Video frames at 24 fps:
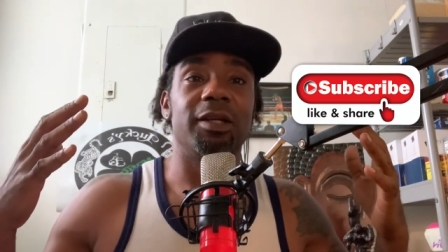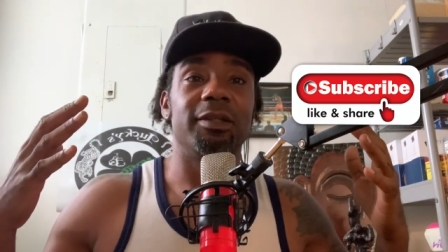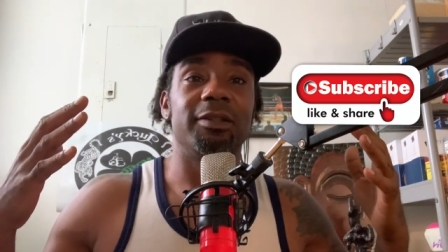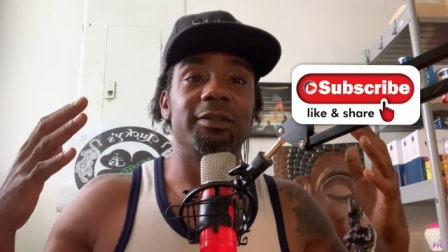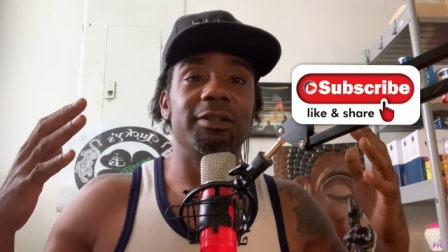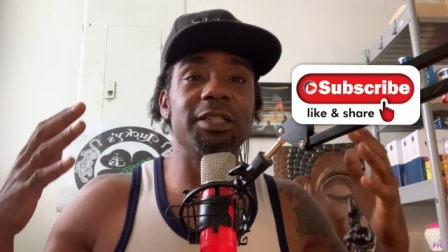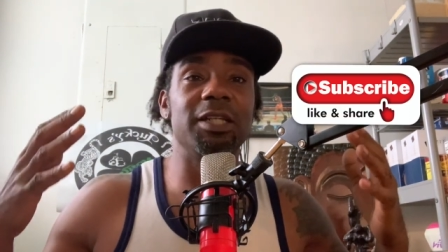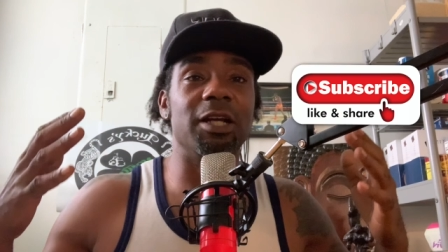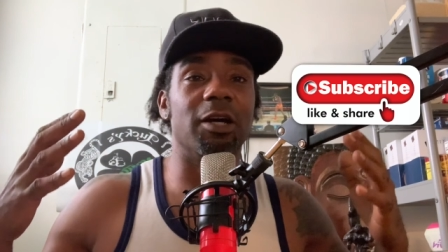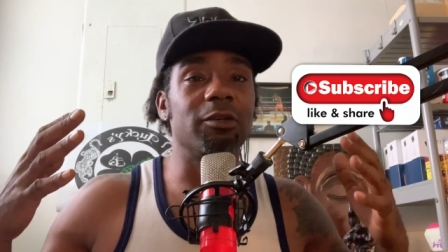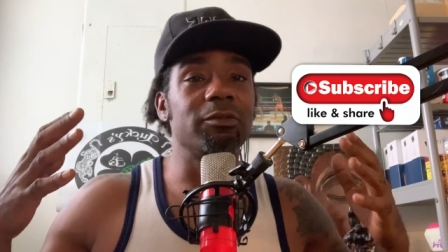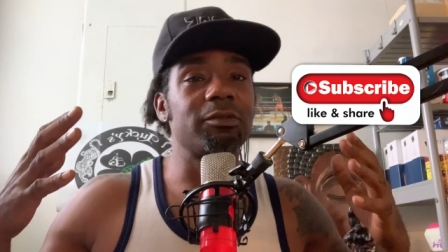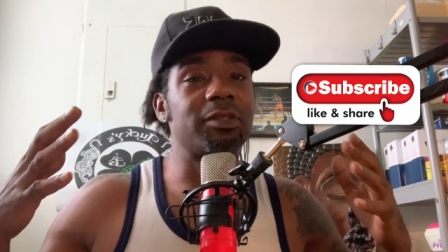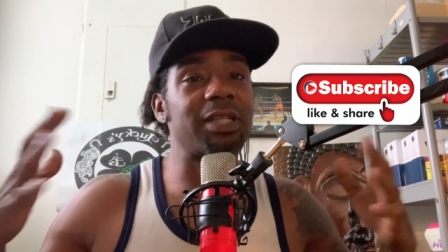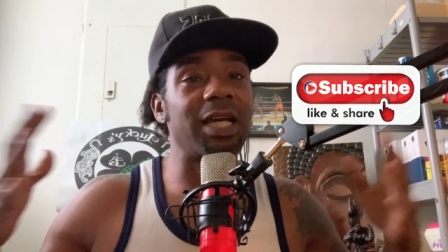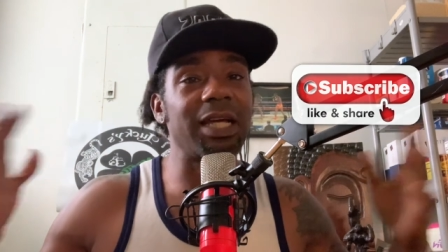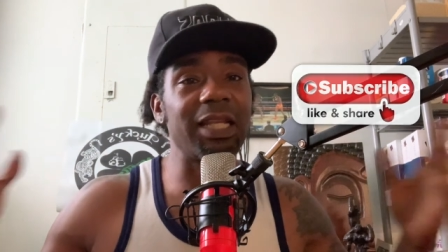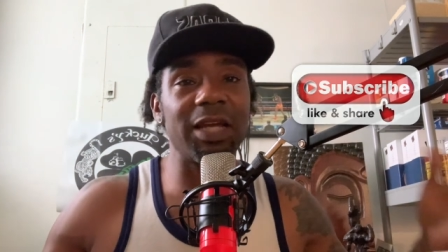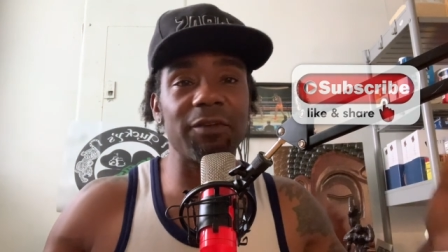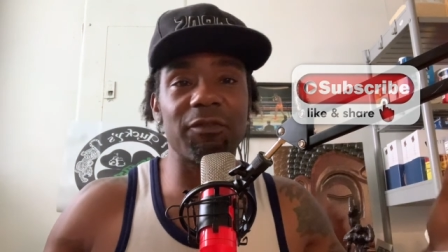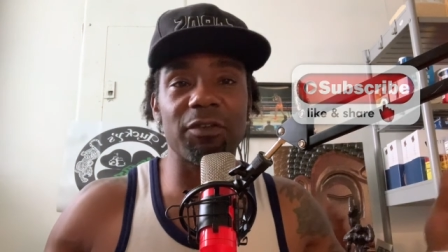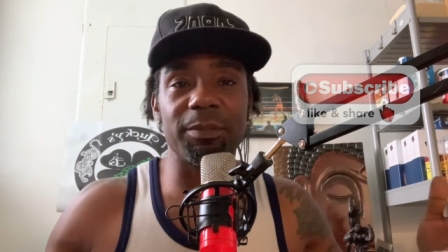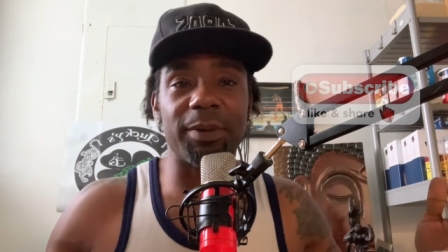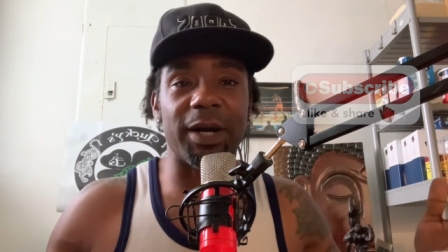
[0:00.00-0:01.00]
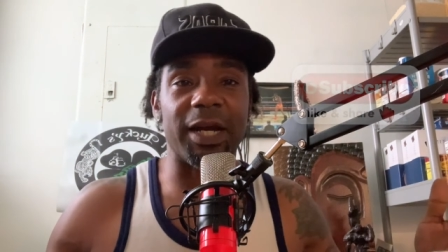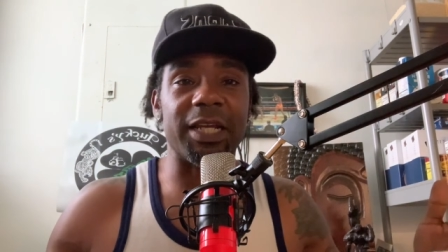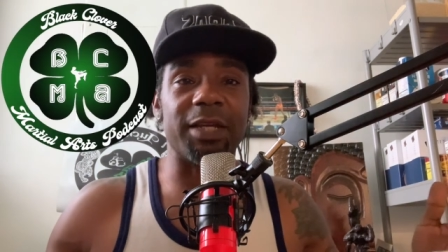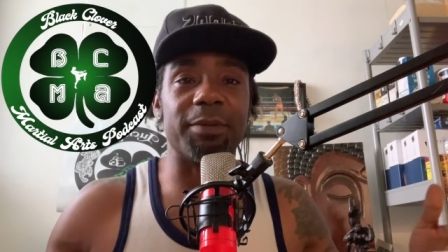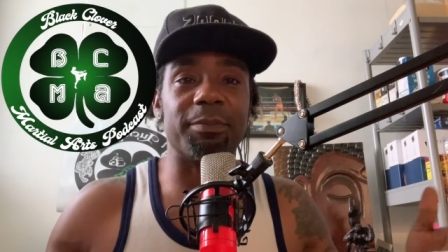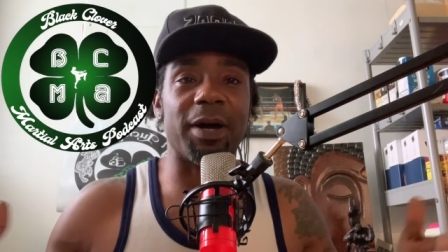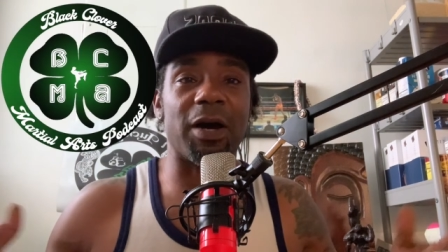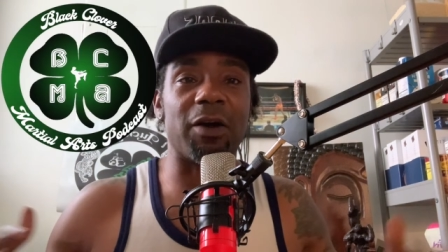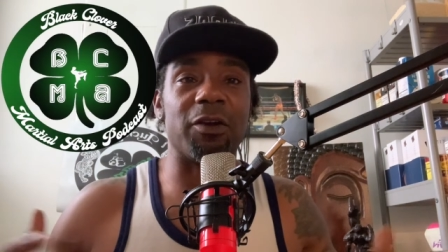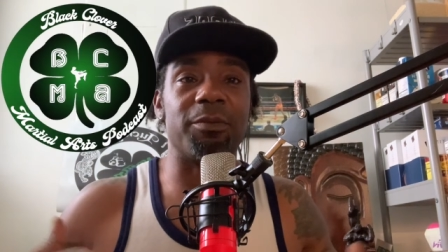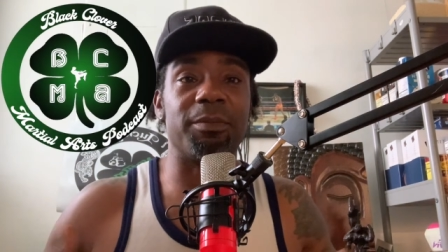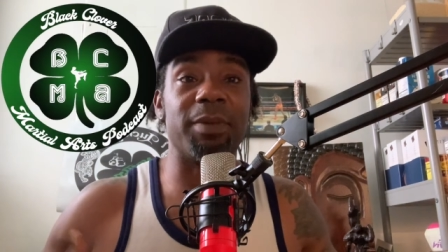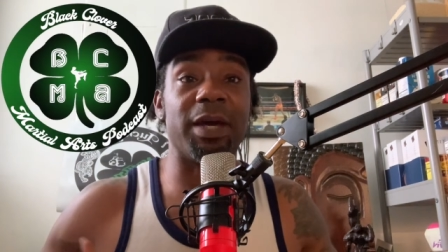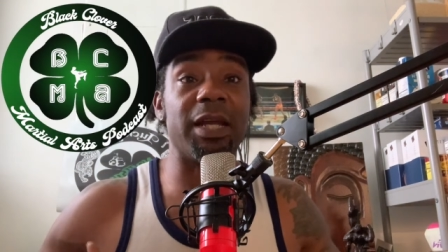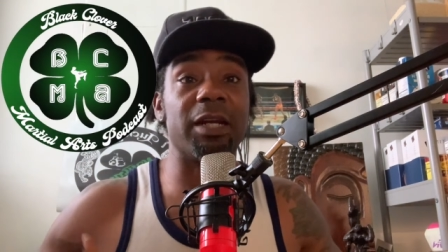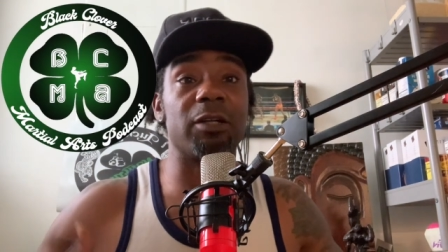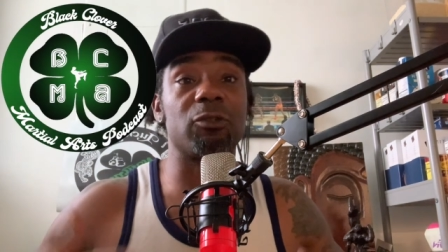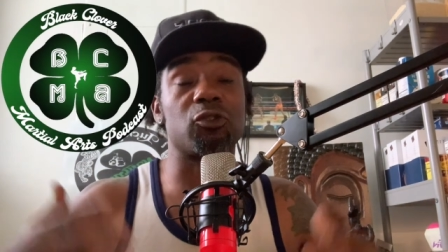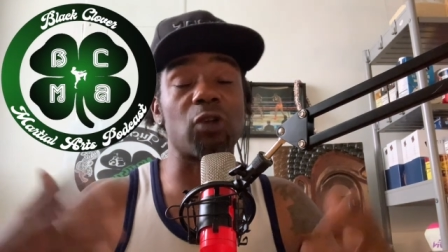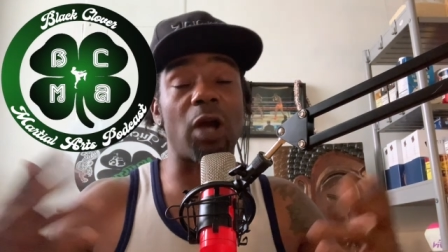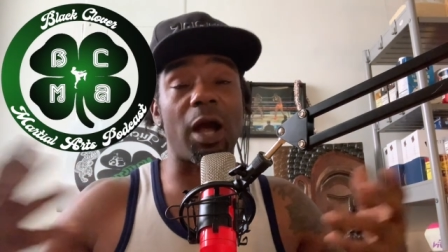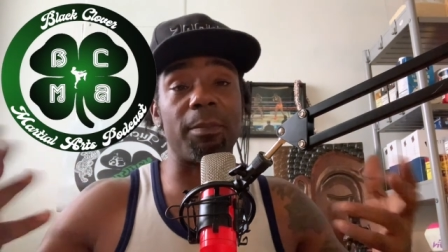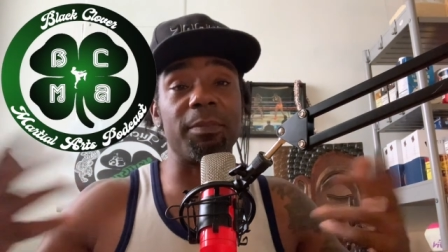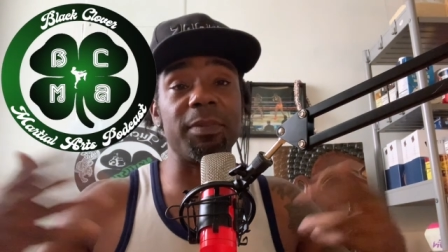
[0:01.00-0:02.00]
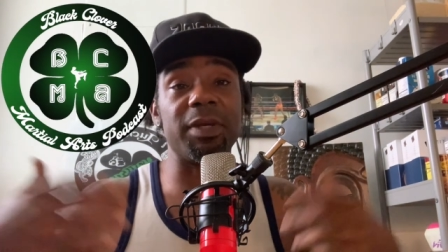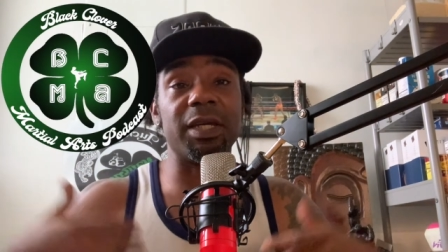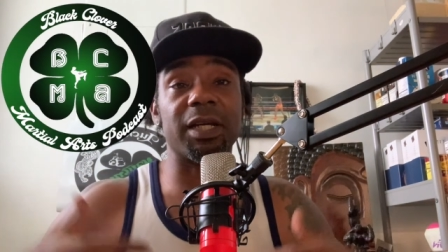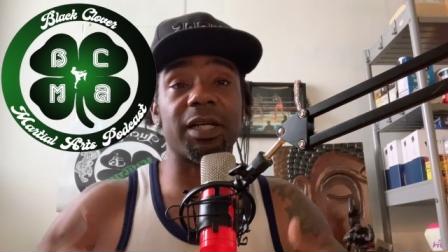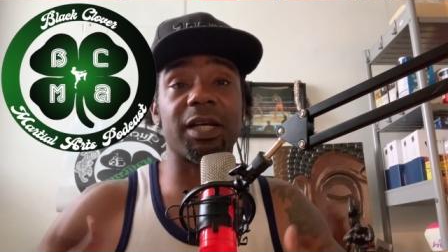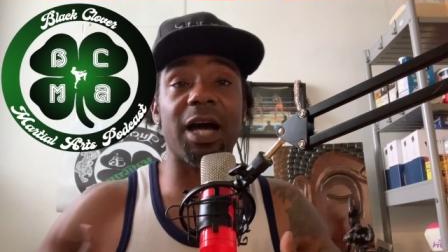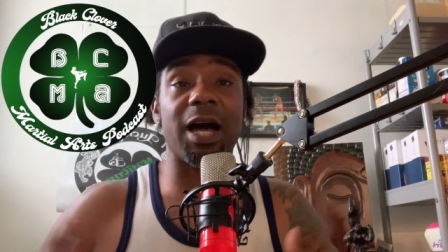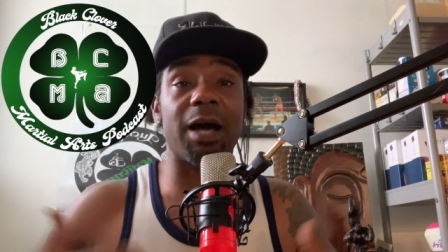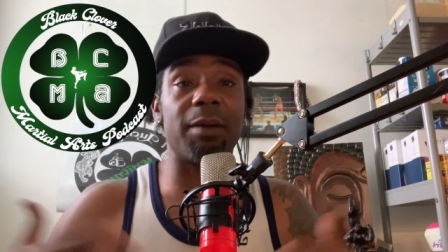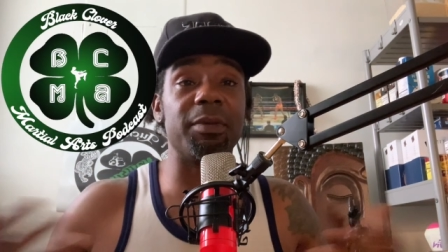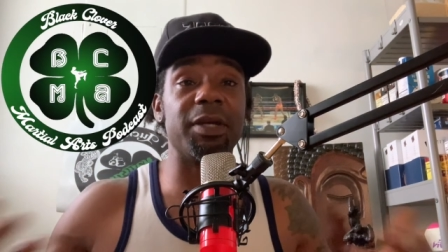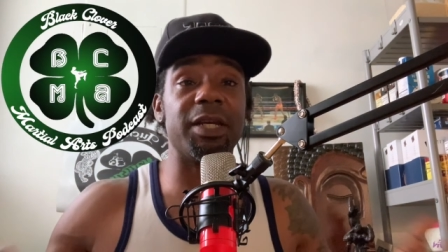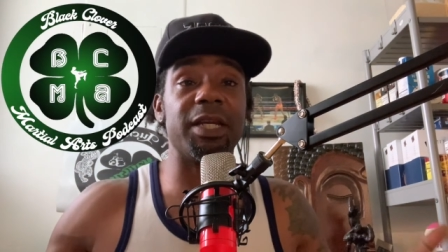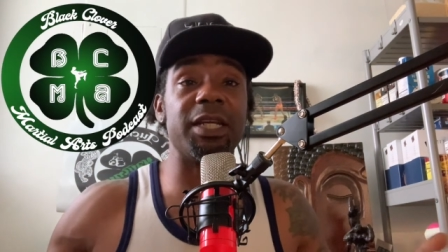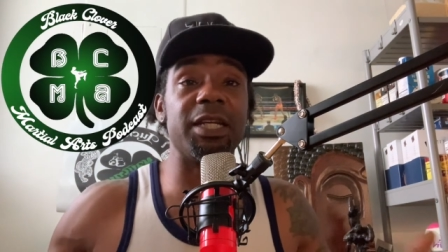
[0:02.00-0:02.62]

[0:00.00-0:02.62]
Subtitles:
know, tell everybody about it, man. Or drop me a comment